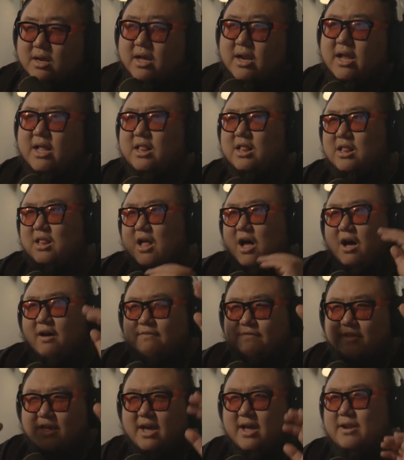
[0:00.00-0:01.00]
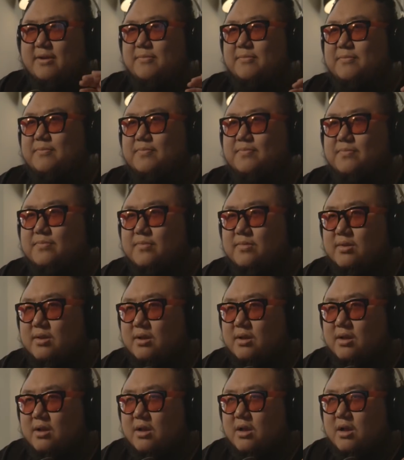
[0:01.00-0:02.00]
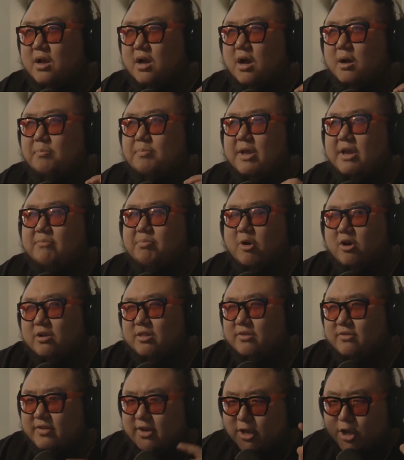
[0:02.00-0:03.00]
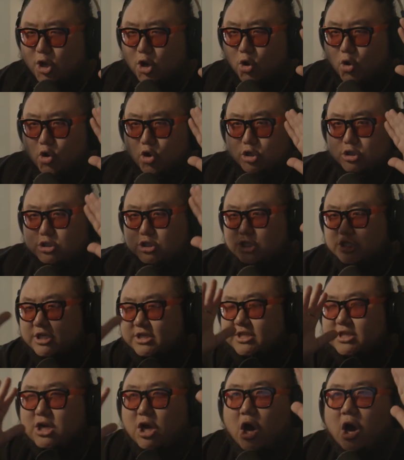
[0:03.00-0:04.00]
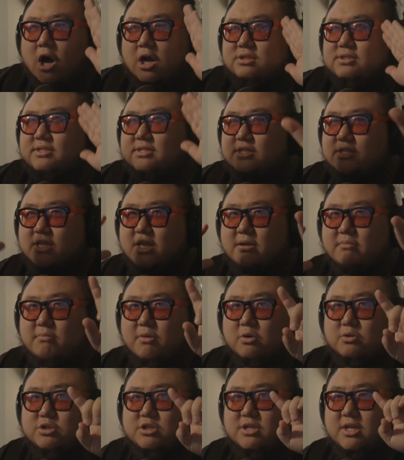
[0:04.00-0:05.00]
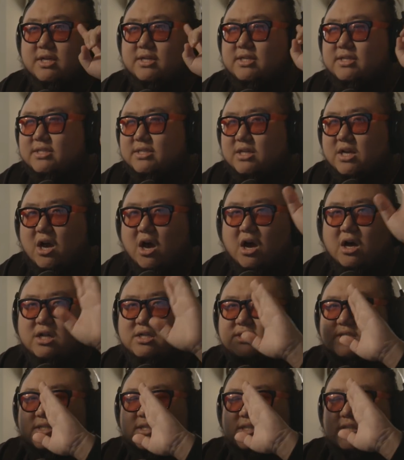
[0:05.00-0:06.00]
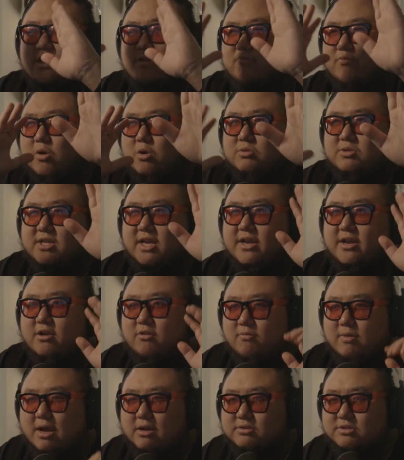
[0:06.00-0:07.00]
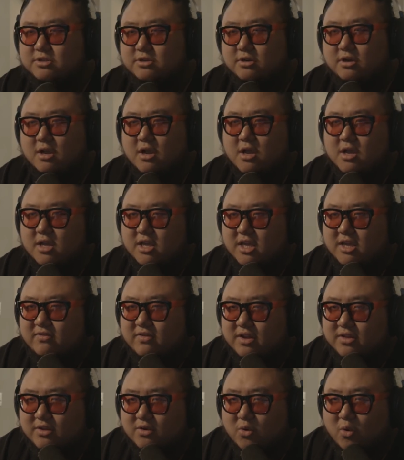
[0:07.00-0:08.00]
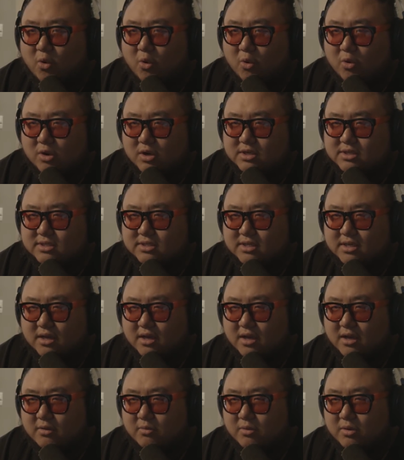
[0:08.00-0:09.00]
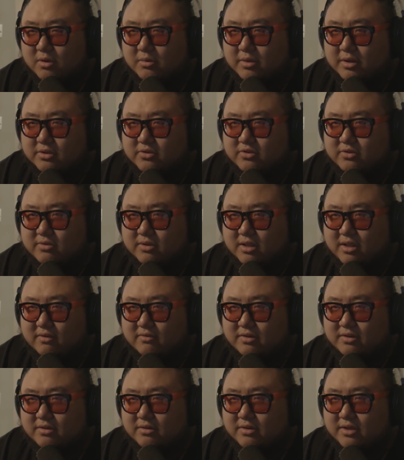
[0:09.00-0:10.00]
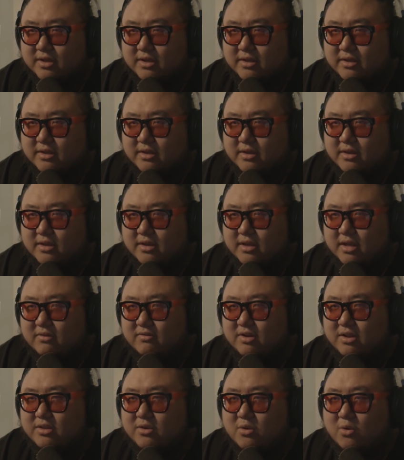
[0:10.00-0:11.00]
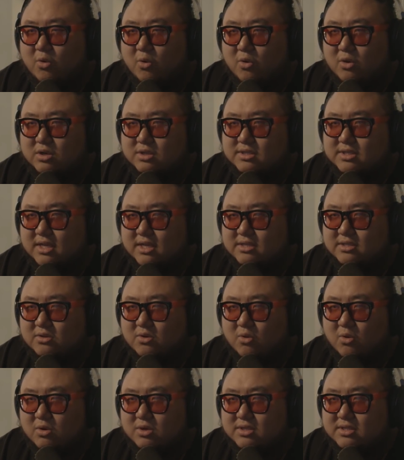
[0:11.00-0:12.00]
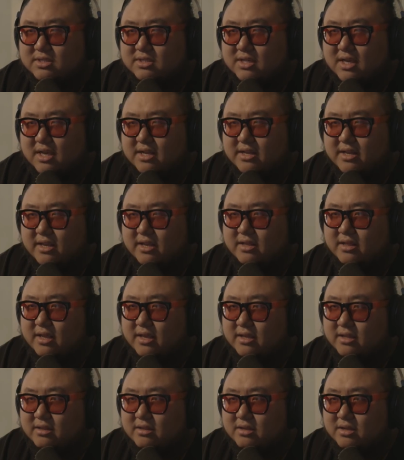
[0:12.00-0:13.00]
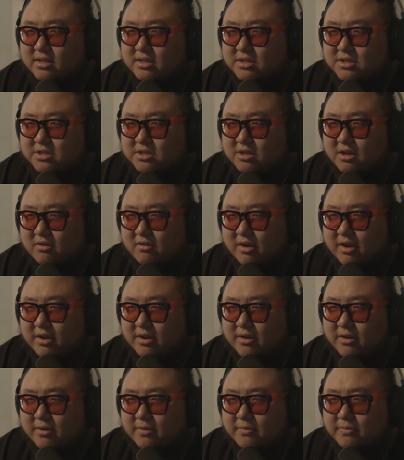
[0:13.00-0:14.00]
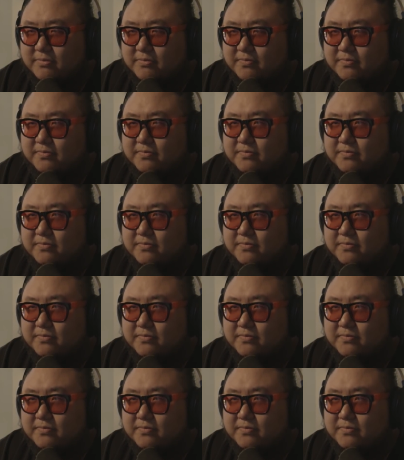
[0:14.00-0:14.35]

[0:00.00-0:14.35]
And I love that a big part of the video, she's constantly in motion, and it's constantly rotating around her. Even in the chorus, where we're at 211, okay. Even in the chorus, as the chorus is ending, like, look at this shot right here.